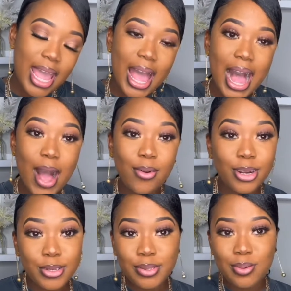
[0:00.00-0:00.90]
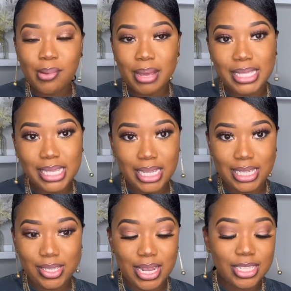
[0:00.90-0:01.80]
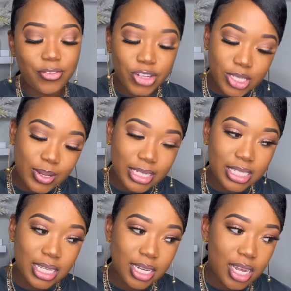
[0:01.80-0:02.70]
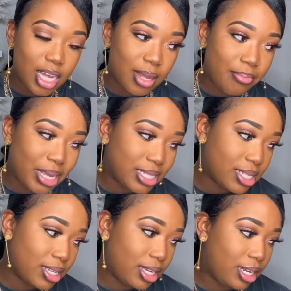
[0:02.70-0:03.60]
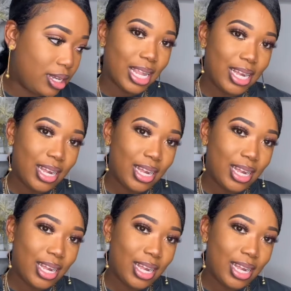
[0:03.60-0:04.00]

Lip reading: How are you doing mentally? So that's the first question. Mentally,